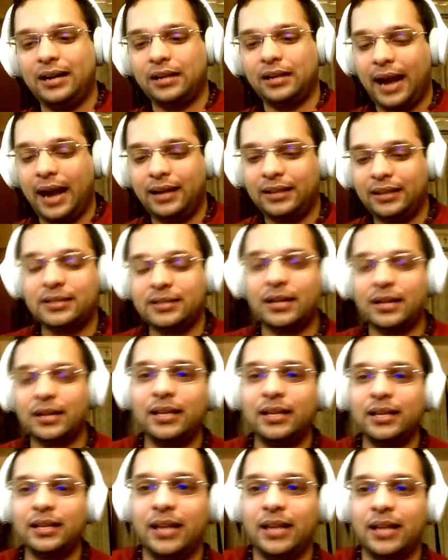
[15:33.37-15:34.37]
And there's nothing
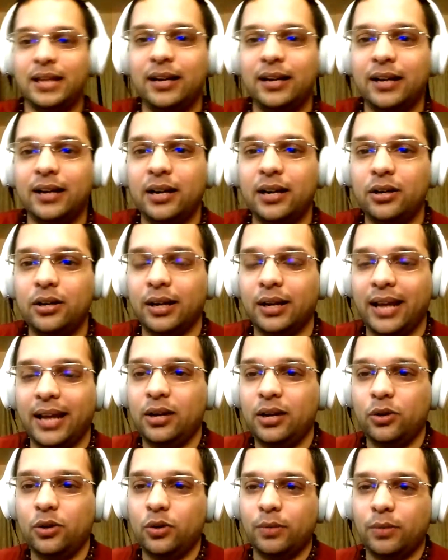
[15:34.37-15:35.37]
CNN can
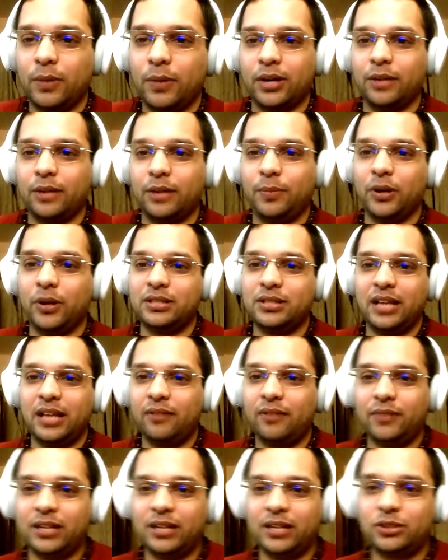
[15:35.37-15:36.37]
do about it, because they
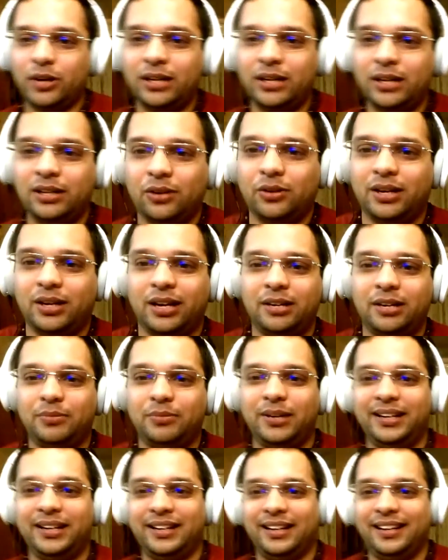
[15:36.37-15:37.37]
have destroyed their own
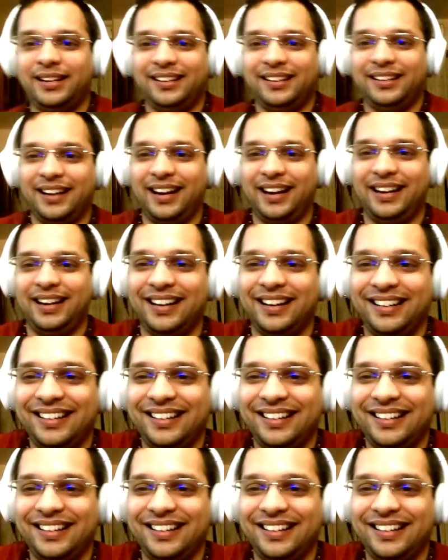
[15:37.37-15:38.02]
credibility, right?